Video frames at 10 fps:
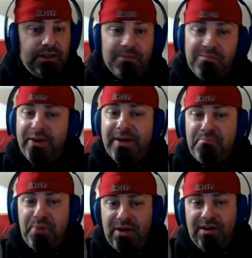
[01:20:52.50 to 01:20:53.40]
to
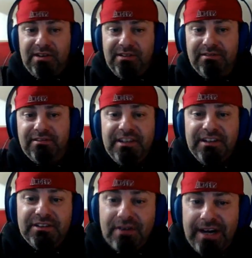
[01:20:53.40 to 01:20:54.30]
Buena Park,
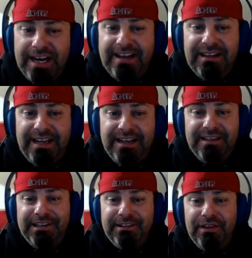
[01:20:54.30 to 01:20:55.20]

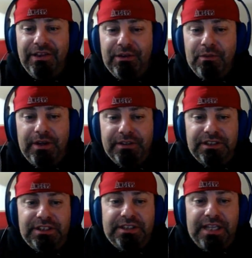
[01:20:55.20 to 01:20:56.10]
triangulating through one
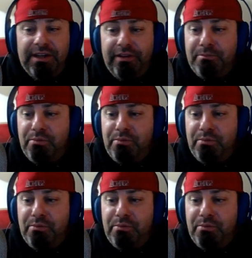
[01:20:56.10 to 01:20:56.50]
singular